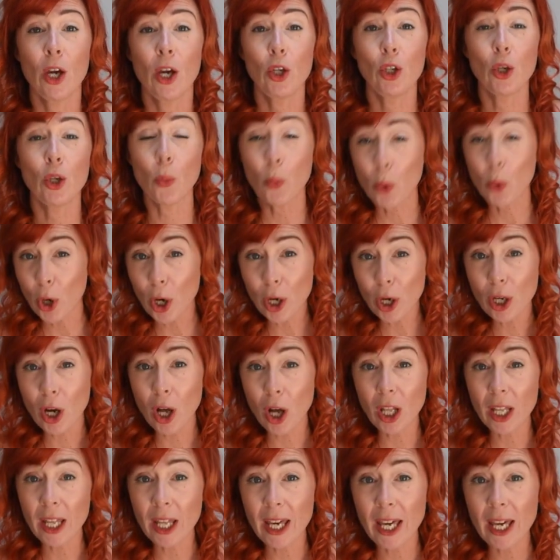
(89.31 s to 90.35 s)
your work
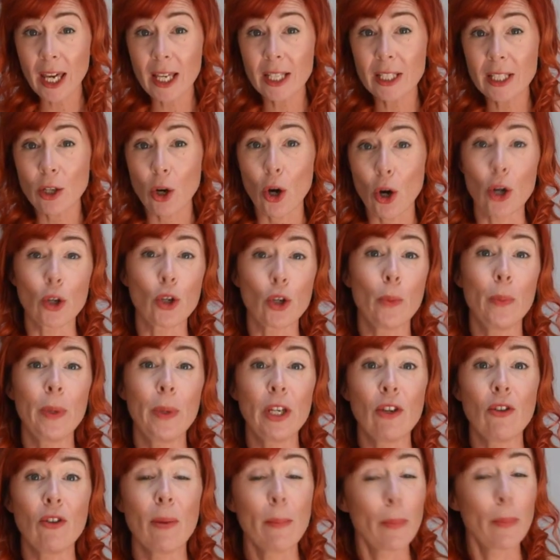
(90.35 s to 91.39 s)
colleagues, or it could be
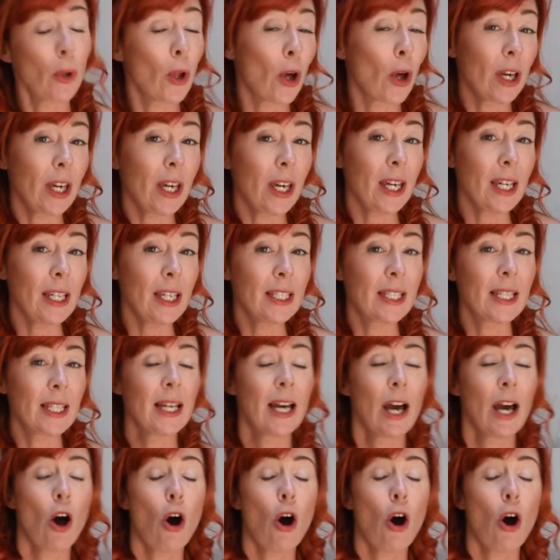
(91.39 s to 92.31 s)
your employees.